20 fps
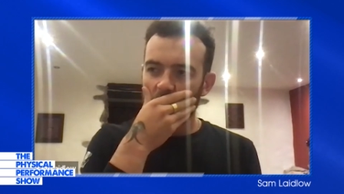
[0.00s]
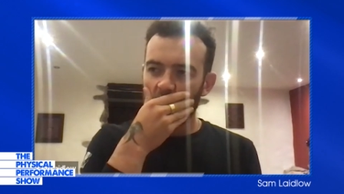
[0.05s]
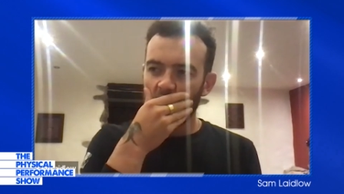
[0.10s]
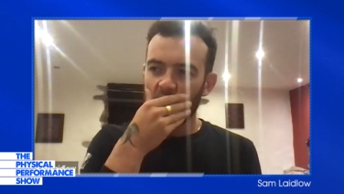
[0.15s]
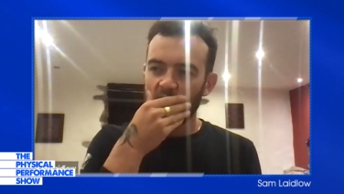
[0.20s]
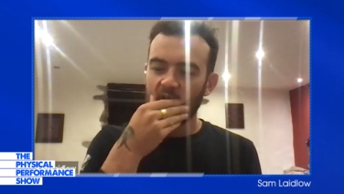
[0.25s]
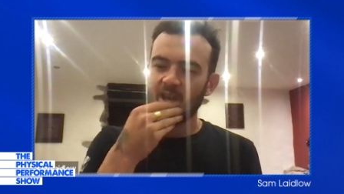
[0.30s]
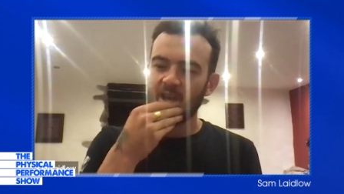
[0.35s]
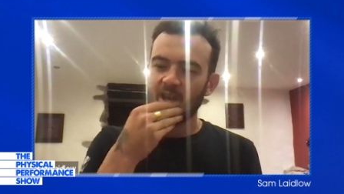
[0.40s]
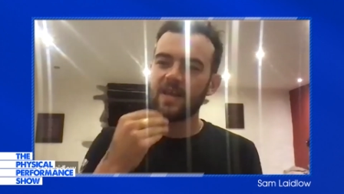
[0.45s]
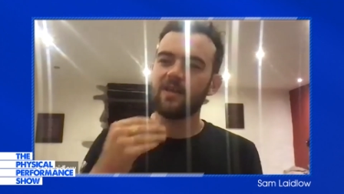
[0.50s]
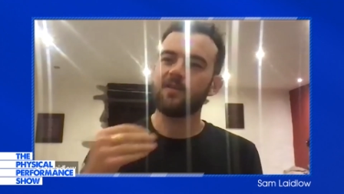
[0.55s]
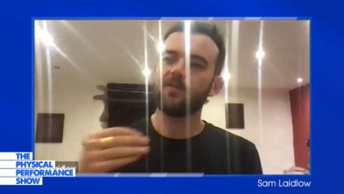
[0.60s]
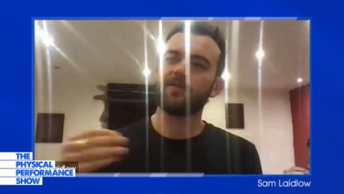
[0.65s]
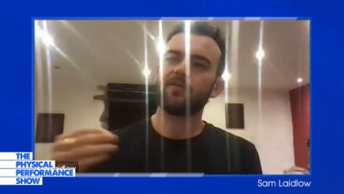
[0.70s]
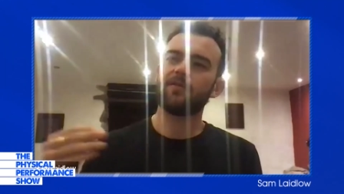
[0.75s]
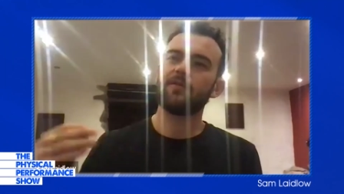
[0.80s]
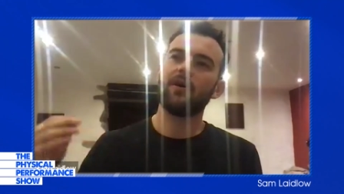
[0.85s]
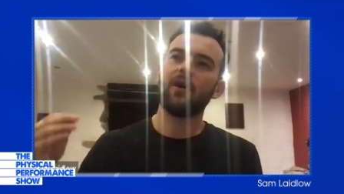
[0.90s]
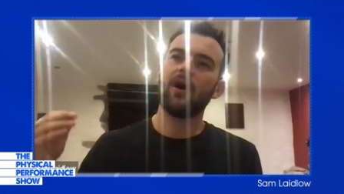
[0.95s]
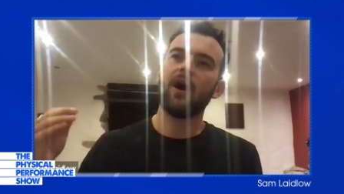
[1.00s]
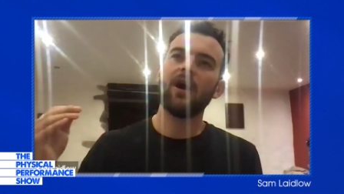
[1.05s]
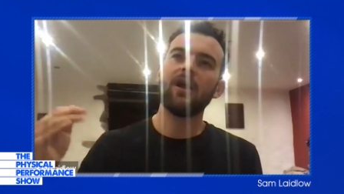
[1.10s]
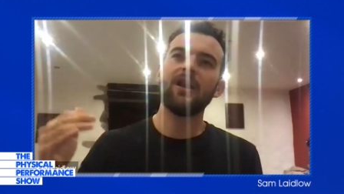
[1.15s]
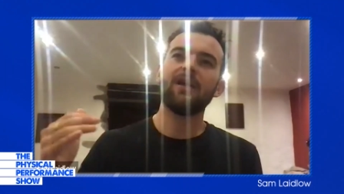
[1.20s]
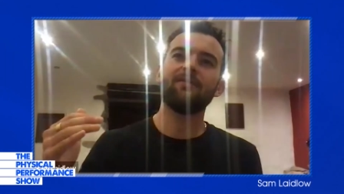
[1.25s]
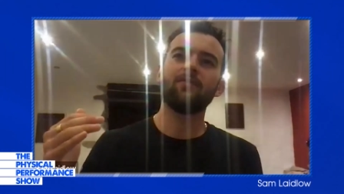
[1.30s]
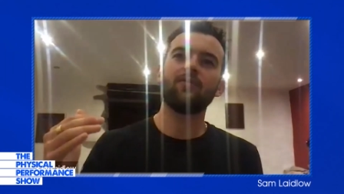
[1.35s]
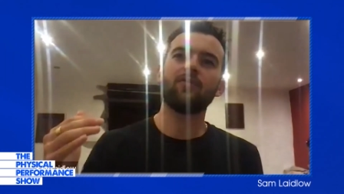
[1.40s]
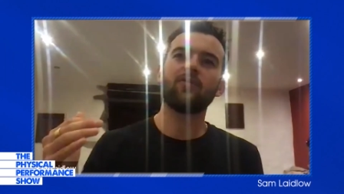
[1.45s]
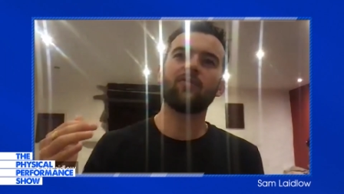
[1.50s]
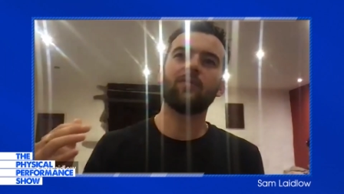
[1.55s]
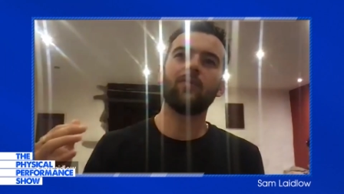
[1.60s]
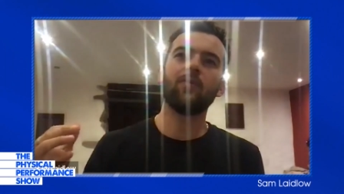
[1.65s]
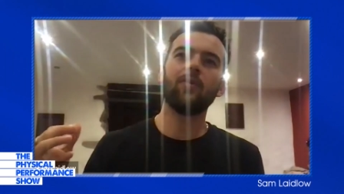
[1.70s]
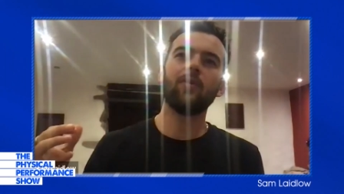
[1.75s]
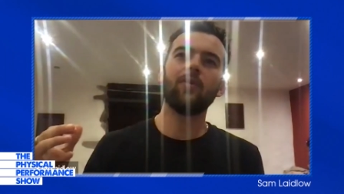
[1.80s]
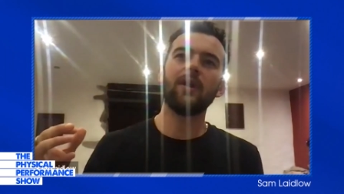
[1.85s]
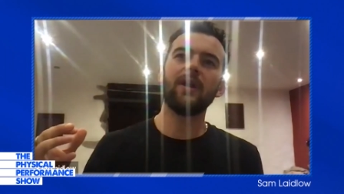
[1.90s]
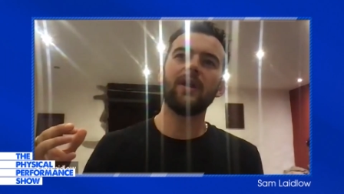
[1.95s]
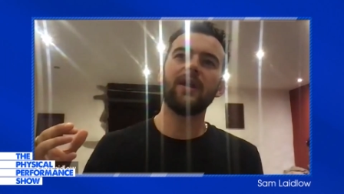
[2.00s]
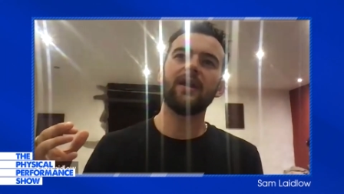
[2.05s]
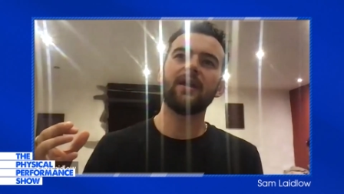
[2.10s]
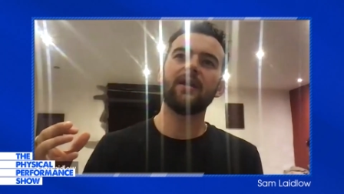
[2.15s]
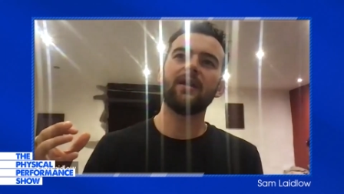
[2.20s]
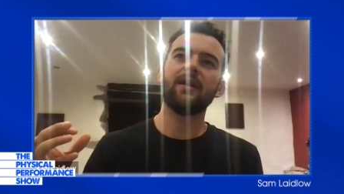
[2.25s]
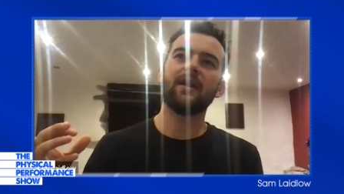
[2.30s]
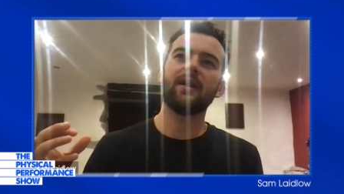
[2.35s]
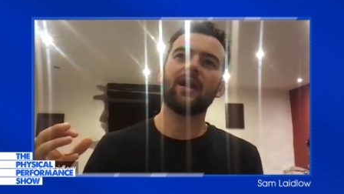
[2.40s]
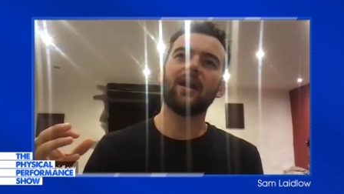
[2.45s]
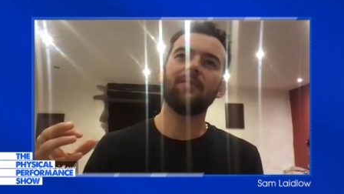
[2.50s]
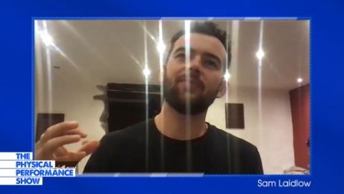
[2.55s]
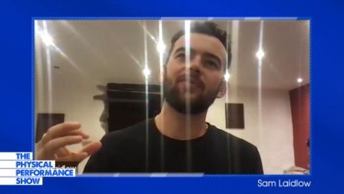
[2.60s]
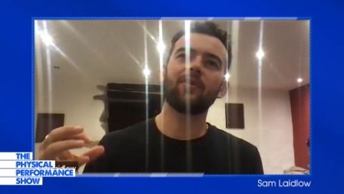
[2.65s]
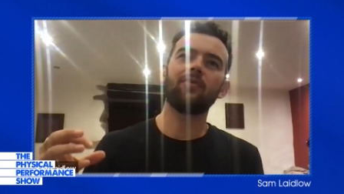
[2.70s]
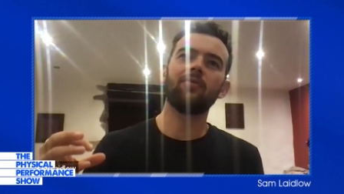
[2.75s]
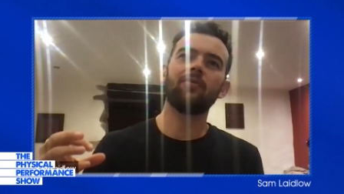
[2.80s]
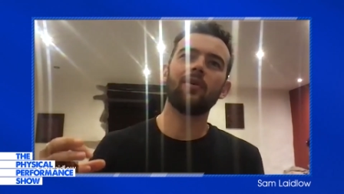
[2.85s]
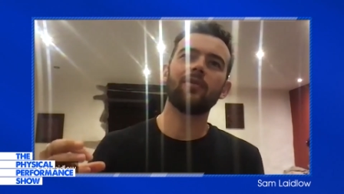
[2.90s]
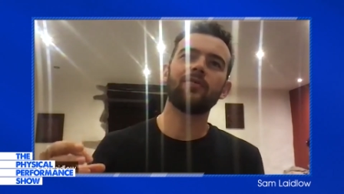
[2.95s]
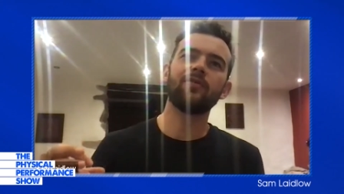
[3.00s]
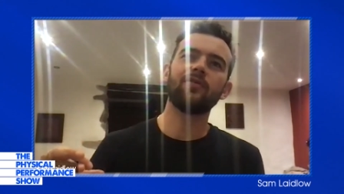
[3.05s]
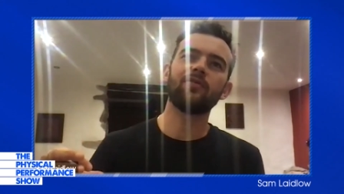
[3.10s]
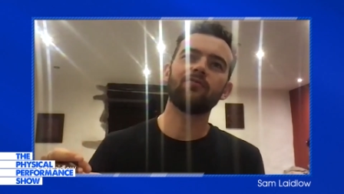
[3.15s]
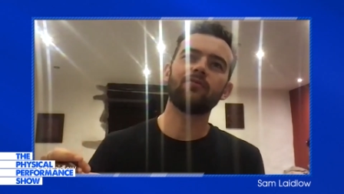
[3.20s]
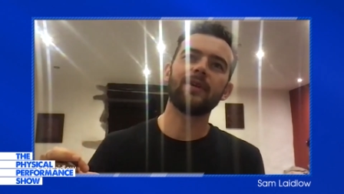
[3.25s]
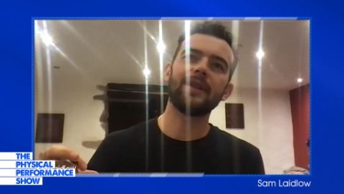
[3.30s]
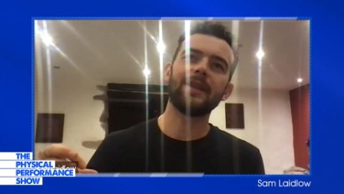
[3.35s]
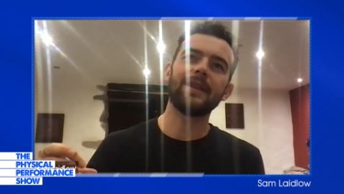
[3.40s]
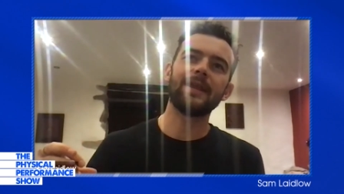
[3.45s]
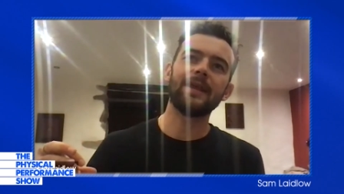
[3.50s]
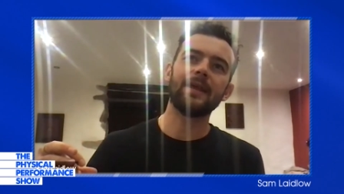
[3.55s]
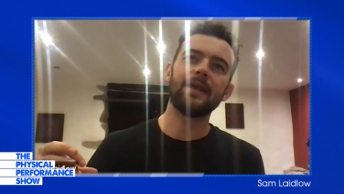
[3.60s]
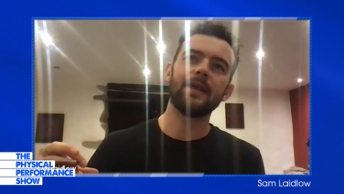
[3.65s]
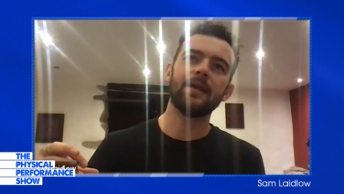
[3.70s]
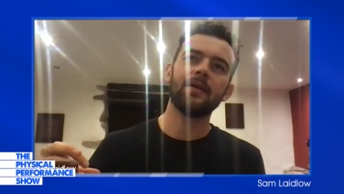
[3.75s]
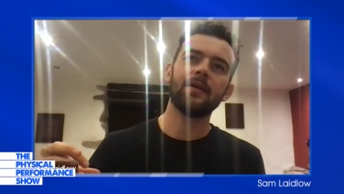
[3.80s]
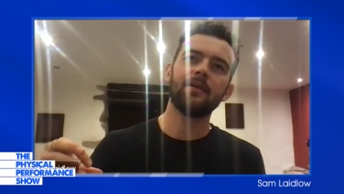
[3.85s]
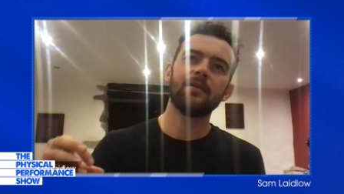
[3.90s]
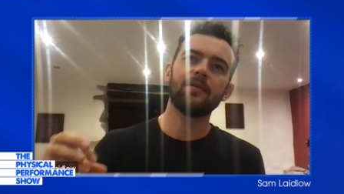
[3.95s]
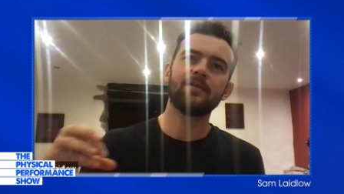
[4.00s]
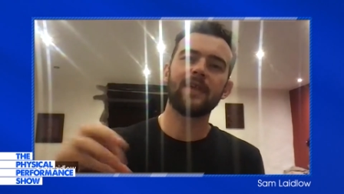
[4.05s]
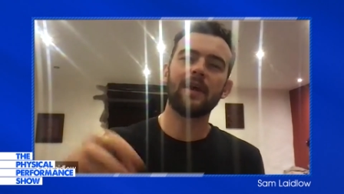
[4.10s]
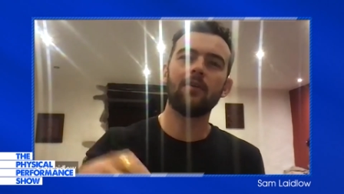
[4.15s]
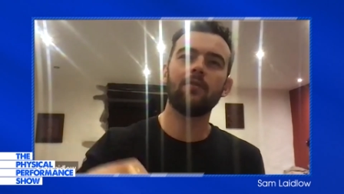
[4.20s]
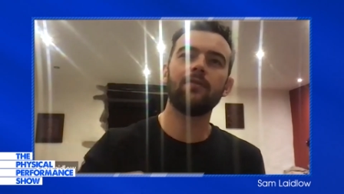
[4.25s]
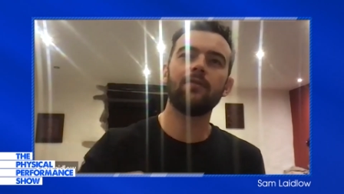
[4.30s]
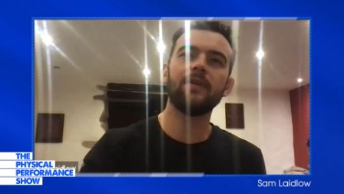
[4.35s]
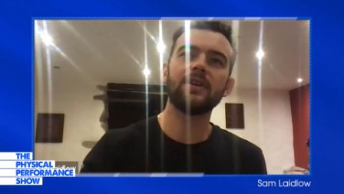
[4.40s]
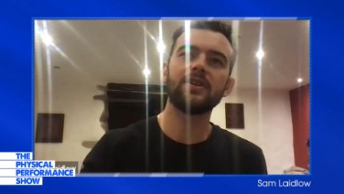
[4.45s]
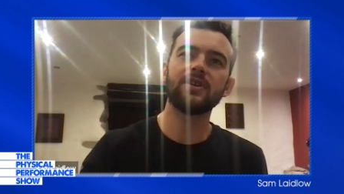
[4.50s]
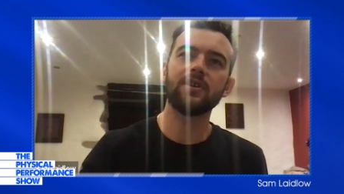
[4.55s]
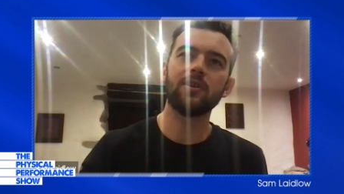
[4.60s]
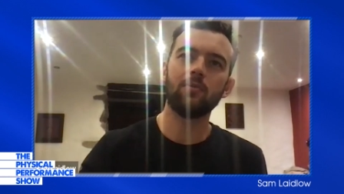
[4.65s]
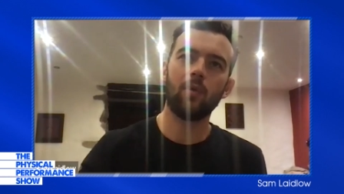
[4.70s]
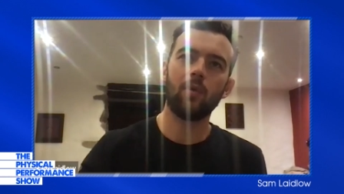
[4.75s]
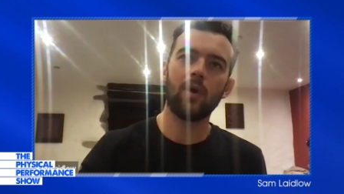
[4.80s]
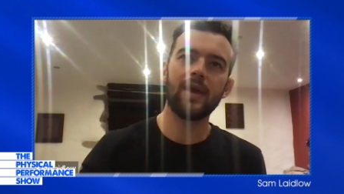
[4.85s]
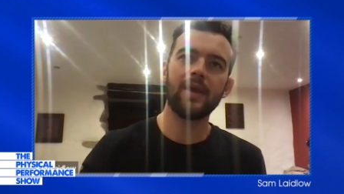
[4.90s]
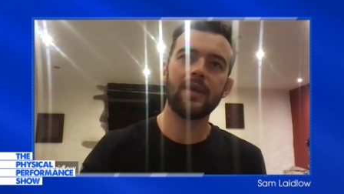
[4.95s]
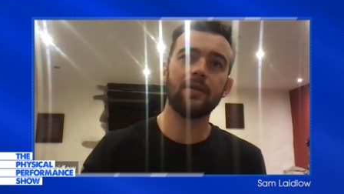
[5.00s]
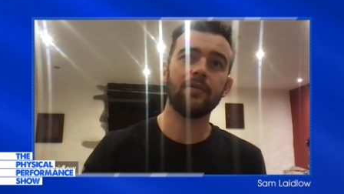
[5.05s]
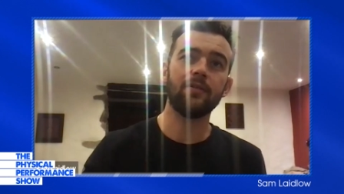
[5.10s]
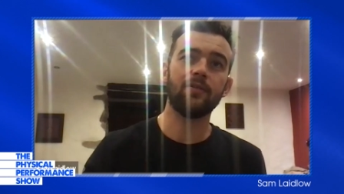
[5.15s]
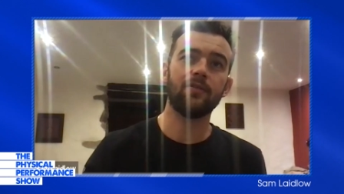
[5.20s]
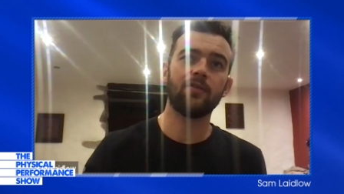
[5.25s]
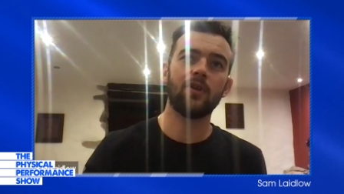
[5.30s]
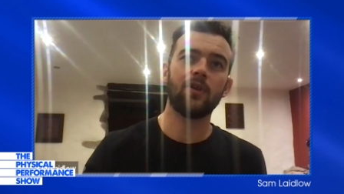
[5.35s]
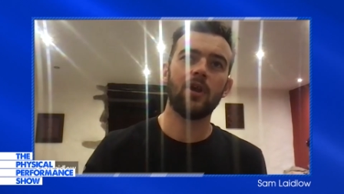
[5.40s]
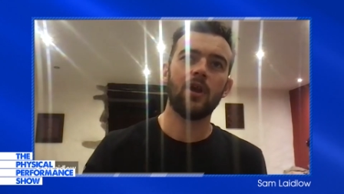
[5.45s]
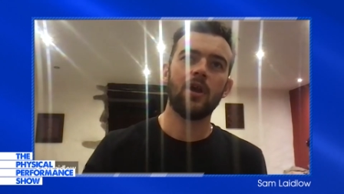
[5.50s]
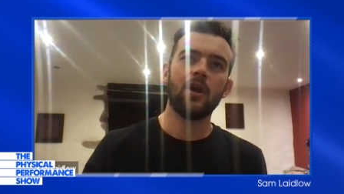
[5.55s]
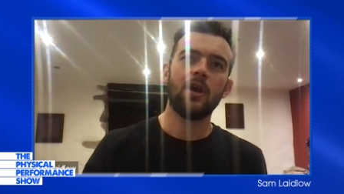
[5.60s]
it's funny, because high level sport, it comes across as really selfish in a way, because